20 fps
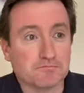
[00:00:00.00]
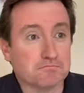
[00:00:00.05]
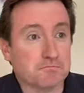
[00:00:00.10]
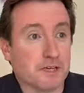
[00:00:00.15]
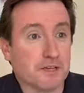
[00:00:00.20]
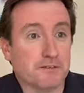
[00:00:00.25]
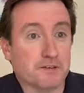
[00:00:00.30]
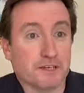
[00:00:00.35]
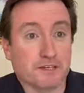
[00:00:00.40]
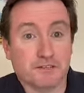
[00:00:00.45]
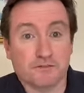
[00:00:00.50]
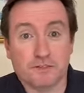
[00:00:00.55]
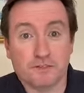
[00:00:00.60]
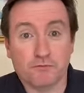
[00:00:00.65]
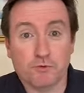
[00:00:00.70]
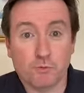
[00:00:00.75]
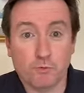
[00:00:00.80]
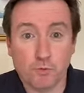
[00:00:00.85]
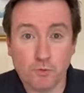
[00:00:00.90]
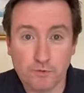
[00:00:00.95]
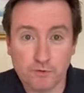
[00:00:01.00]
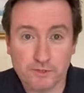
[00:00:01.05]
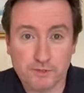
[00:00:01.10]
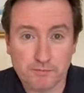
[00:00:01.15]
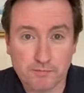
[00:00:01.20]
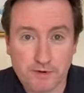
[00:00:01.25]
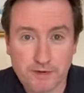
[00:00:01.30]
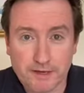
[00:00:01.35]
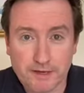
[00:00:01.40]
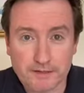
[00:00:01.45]
effectively rewarded
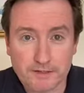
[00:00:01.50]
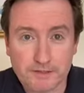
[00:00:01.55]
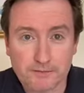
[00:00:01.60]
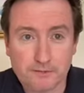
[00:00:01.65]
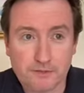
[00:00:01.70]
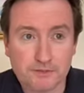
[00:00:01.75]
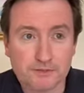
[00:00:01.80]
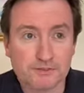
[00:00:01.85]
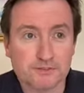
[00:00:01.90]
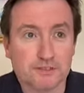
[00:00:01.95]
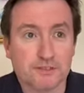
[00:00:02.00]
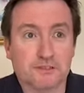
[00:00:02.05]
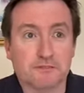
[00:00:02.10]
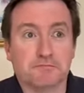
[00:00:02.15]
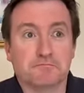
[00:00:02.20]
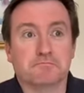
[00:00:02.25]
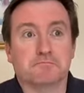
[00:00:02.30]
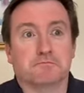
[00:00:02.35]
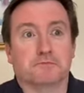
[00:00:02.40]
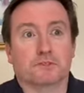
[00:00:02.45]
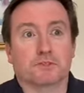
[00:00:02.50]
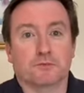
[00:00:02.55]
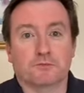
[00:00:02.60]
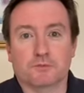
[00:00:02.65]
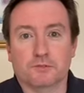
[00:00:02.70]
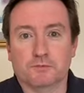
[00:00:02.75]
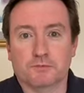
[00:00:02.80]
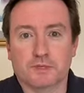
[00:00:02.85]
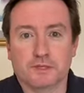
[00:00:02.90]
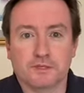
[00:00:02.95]
by HMRC, so to
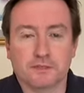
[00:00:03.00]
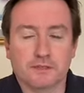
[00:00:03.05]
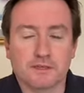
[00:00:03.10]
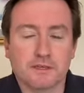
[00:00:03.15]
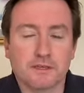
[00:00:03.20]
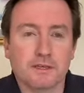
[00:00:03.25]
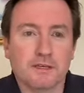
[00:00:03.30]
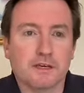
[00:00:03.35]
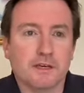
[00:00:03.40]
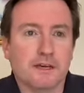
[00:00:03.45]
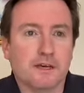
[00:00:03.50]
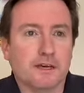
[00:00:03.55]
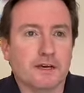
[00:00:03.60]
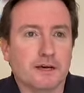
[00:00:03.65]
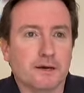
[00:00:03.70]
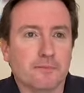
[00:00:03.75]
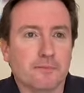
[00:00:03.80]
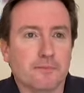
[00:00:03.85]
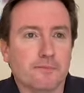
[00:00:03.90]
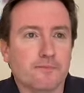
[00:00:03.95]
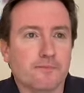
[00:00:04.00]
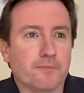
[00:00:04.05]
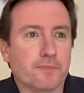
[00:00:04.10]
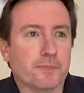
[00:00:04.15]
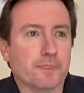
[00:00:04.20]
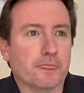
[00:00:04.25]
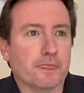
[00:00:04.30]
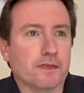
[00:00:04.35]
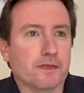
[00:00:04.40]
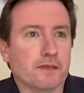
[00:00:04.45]
speak.
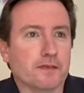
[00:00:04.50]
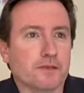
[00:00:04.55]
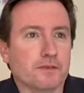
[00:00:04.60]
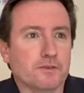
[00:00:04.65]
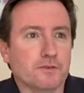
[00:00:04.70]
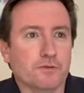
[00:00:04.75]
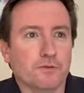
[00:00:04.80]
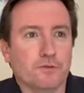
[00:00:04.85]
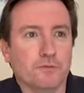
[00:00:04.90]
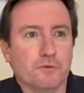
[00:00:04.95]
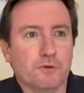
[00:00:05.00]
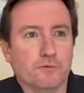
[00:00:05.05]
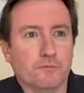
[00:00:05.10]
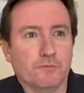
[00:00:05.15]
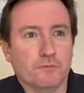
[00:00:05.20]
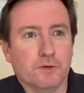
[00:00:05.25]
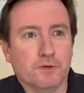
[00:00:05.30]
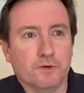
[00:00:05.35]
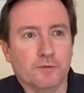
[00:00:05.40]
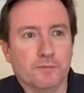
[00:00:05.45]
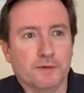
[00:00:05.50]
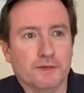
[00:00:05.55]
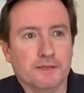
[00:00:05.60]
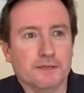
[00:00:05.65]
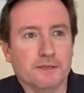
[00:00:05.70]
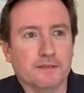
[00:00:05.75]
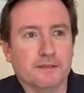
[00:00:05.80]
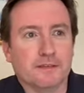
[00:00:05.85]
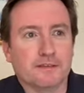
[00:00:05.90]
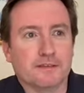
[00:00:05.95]
You will
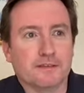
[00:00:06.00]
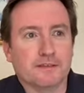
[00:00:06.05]
be